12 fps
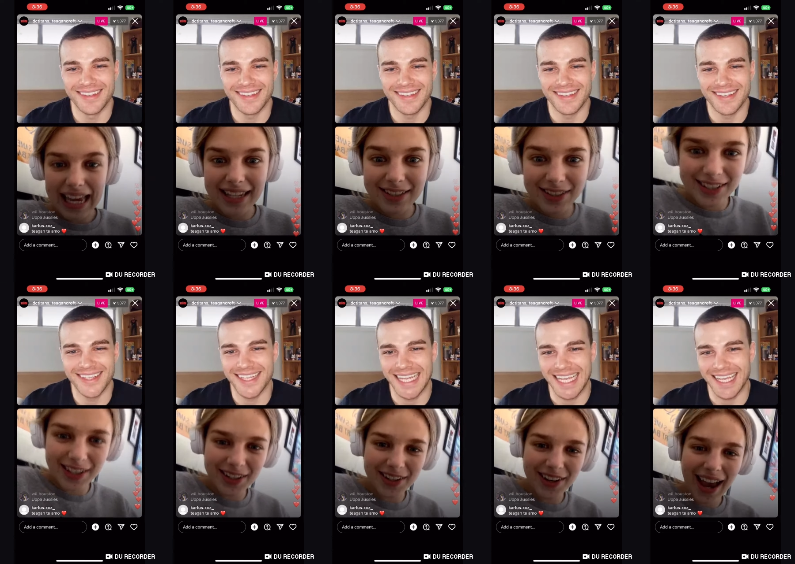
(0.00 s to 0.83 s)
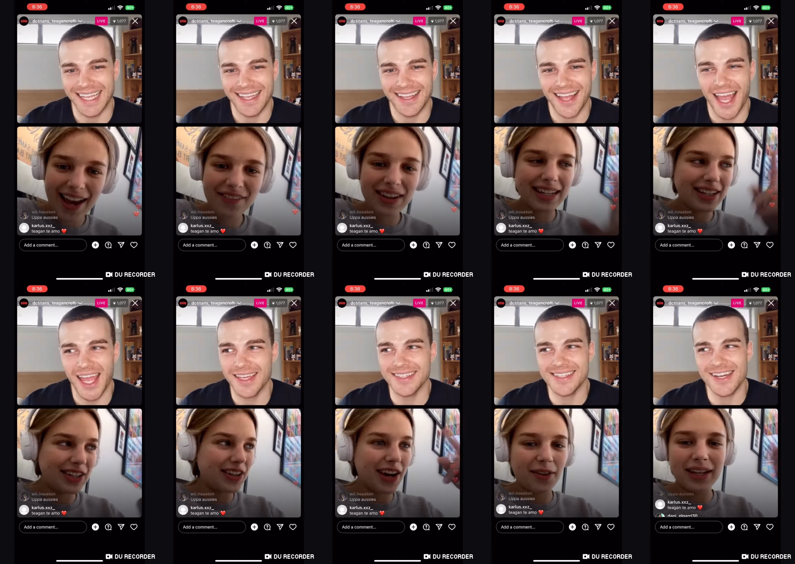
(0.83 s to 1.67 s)
Speaker 1: He is too.
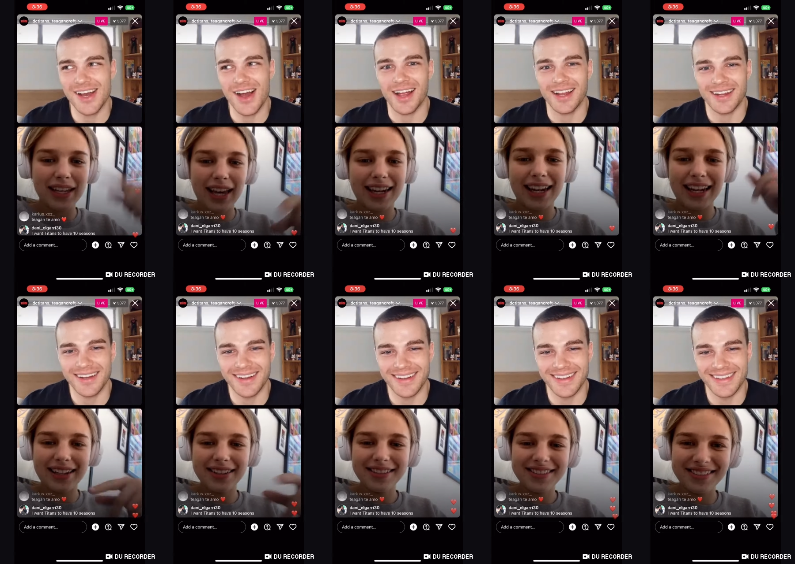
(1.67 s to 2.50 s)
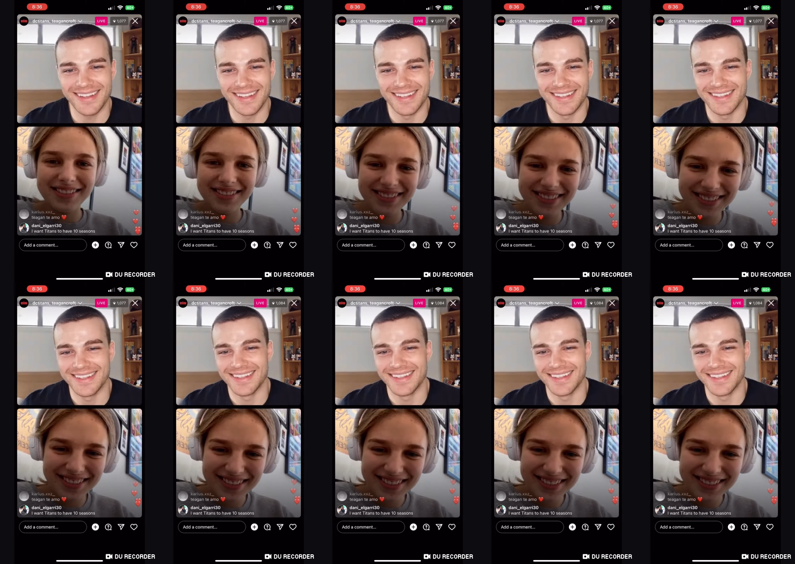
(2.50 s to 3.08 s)
Every new girl we get in.